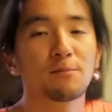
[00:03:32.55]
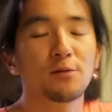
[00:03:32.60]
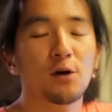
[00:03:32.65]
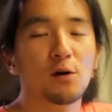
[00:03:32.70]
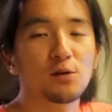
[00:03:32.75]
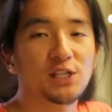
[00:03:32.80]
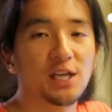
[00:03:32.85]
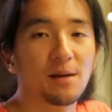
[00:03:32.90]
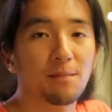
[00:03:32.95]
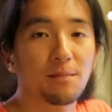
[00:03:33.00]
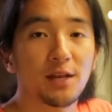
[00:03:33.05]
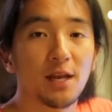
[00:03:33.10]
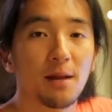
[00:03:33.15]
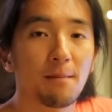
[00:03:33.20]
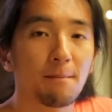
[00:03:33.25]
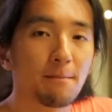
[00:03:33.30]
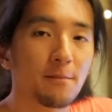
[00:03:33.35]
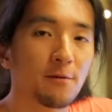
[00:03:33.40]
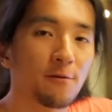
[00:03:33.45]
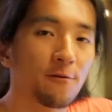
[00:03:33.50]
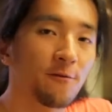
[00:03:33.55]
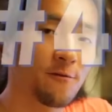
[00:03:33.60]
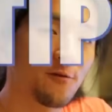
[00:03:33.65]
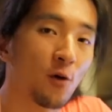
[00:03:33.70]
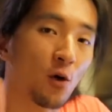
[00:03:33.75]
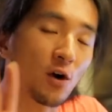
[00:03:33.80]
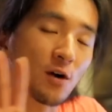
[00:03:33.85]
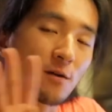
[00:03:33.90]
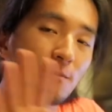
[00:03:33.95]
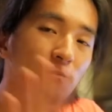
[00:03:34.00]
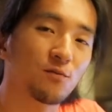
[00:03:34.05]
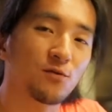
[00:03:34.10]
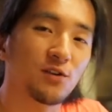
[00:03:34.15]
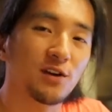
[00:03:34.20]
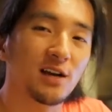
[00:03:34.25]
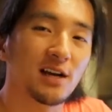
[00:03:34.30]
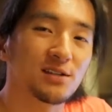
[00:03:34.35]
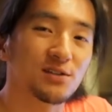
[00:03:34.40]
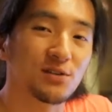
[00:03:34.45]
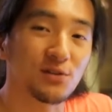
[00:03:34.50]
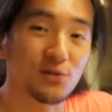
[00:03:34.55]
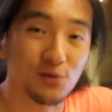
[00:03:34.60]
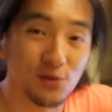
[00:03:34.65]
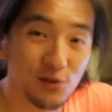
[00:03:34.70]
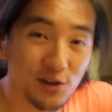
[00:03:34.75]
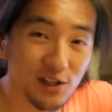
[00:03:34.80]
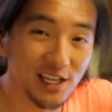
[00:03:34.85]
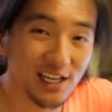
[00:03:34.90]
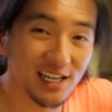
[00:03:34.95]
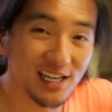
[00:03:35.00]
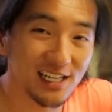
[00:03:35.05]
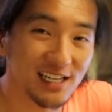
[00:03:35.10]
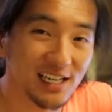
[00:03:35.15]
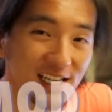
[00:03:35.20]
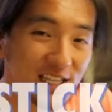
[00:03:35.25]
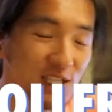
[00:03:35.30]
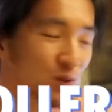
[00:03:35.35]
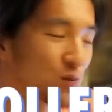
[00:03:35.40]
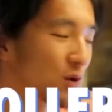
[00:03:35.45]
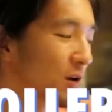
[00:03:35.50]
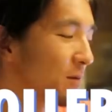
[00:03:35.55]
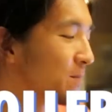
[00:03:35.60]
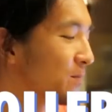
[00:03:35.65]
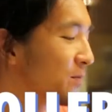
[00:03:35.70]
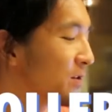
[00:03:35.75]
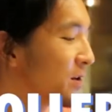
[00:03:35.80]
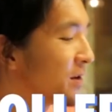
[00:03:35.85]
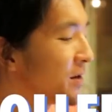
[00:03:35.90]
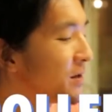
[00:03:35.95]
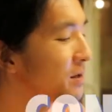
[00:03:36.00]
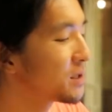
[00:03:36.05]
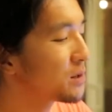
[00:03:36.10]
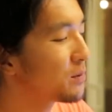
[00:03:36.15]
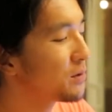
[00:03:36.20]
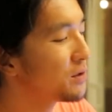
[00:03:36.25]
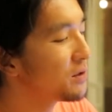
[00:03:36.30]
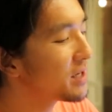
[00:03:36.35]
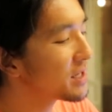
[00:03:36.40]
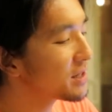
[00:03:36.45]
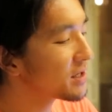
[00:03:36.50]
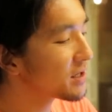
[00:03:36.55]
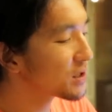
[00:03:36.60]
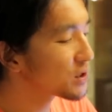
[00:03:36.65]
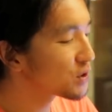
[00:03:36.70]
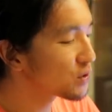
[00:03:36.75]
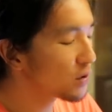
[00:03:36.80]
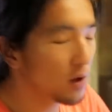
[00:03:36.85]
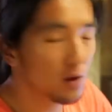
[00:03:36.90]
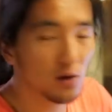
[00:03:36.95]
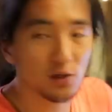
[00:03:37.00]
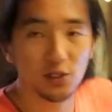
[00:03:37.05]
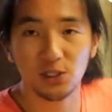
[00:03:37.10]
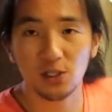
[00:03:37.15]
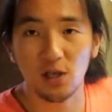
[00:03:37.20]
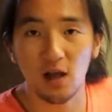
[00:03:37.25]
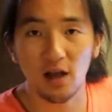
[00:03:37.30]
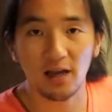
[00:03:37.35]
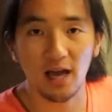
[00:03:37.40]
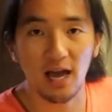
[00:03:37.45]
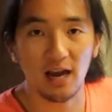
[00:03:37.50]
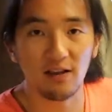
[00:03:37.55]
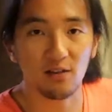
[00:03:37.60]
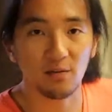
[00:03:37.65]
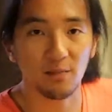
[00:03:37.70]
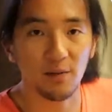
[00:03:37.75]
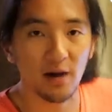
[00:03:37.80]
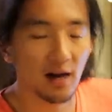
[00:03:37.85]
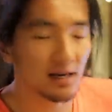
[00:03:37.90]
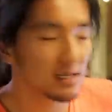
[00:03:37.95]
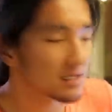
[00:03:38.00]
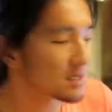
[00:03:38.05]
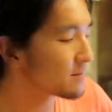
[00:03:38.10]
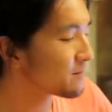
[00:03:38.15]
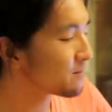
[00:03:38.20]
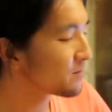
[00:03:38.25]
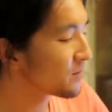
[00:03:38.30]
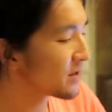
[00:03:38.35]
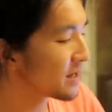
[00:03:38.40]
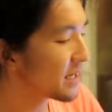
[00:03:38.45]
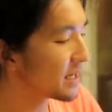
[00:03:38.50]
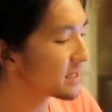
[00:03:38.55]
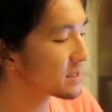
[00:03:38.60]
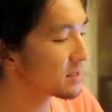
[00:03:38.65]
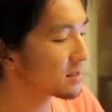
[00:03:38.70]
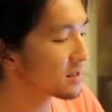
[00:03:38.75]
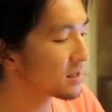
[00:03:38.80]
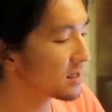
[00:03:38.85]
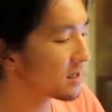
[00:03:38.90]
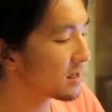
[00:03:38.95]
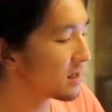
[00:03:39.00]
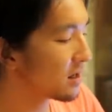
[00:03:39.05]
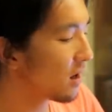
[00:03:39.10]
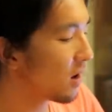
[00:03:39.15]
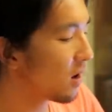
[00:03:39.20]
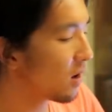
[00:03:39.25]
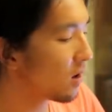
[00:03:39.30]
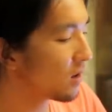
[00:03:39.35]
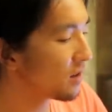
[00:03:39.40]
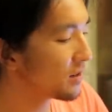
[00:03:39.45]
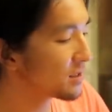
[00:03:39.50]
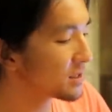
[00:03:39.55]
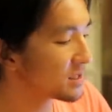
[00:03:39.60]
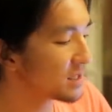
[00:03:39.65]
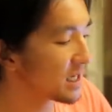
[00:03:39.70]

Pro tip number four. You guys are really gonna dig this one. So when you get the controller stock out of the box, it's the all the